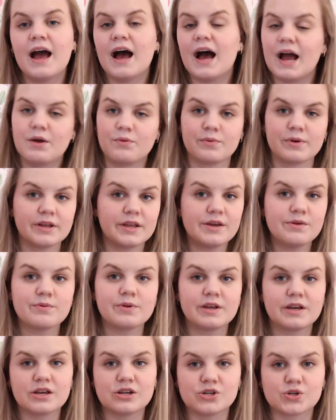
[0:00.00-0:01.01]
I
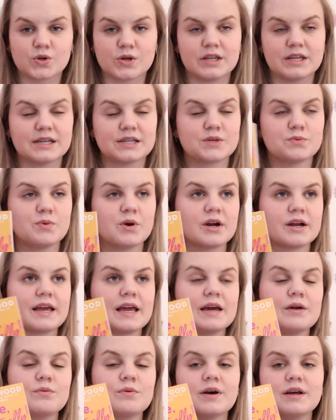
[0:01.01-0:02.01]
really enjoyed this book.
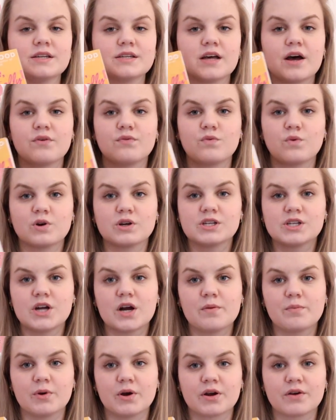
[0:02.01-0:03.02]
It was a
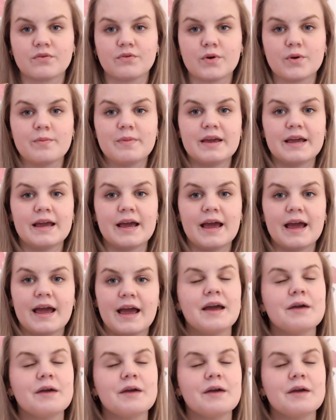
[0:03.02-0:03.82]
4-star book for me.